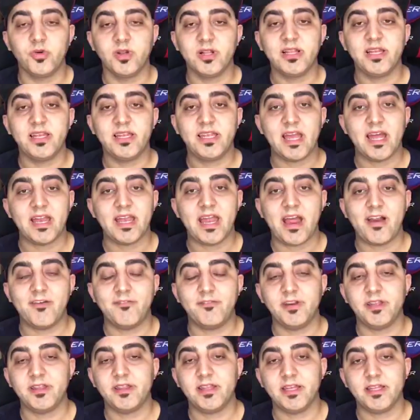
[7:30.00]
You really
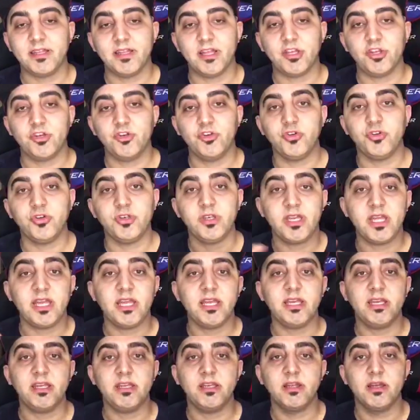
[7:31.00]
get everything that
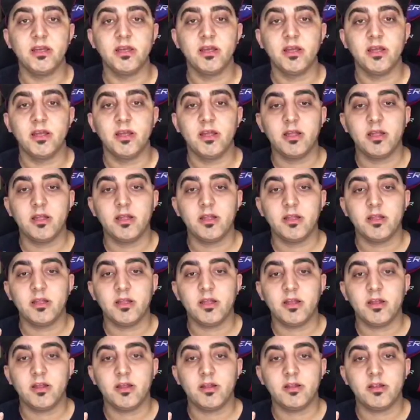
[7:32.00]
you need
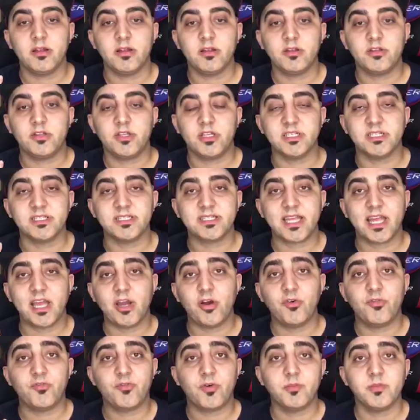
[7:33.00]

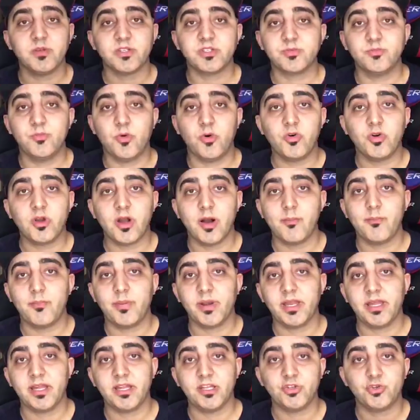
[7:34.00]
to scale from a
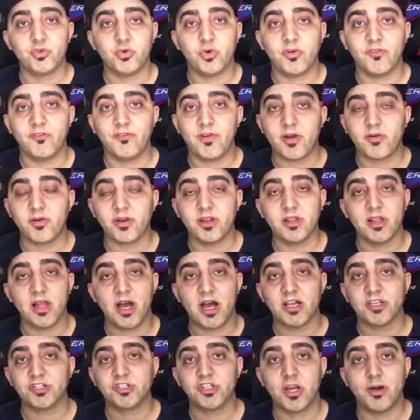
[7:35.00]
small company into a
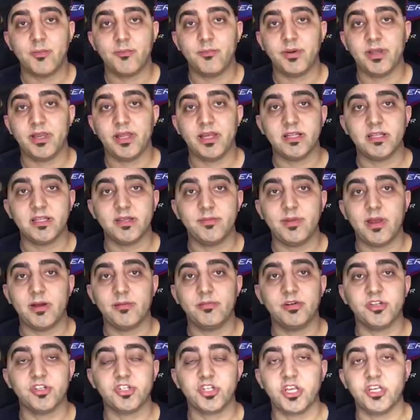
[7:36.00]
very large company
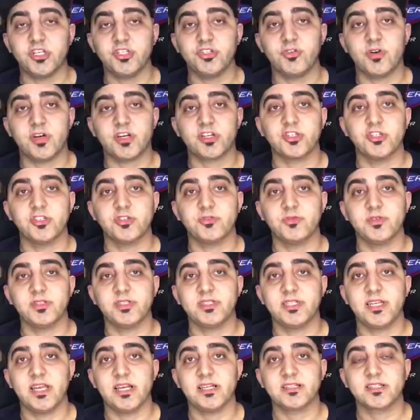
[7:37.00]
and to be able to change
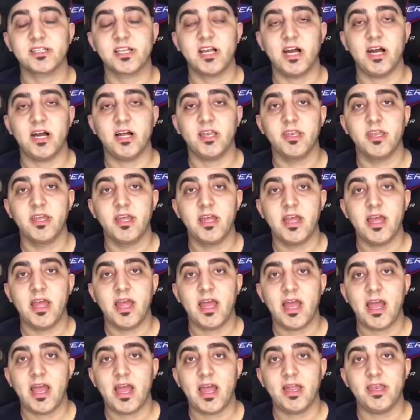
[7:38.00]
directions with Cart,
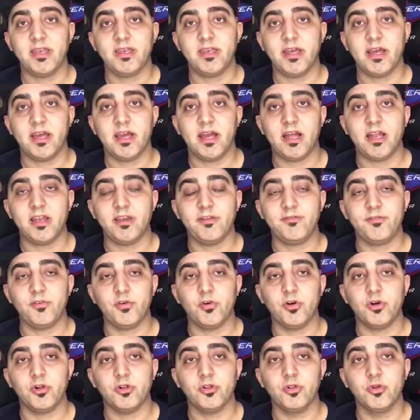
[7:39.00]
And, uh,
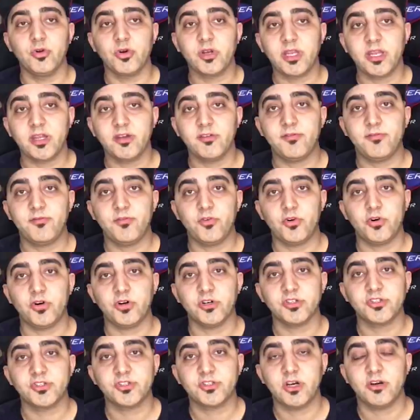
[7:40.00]
and if you're looking
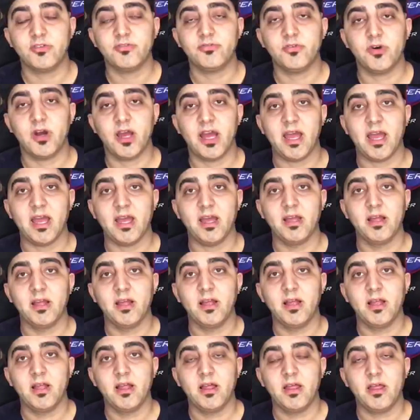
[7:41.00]
for
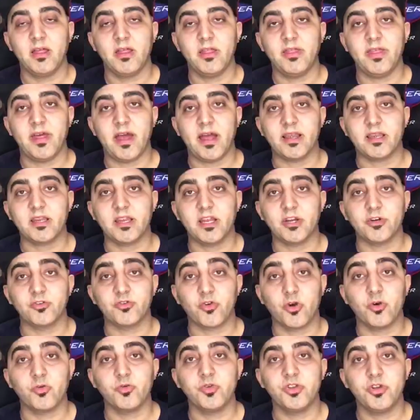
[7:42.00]
software
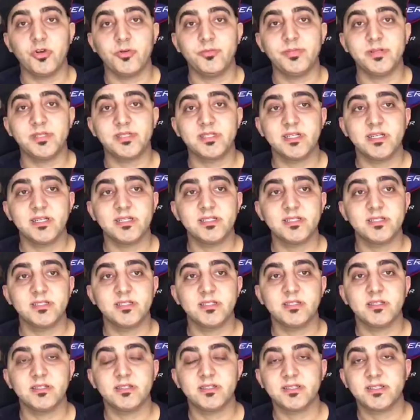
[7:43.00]
that can grow with your
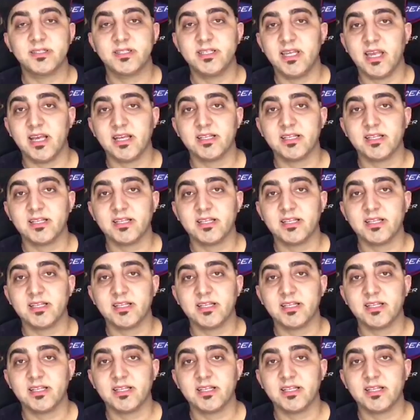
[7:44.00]
business,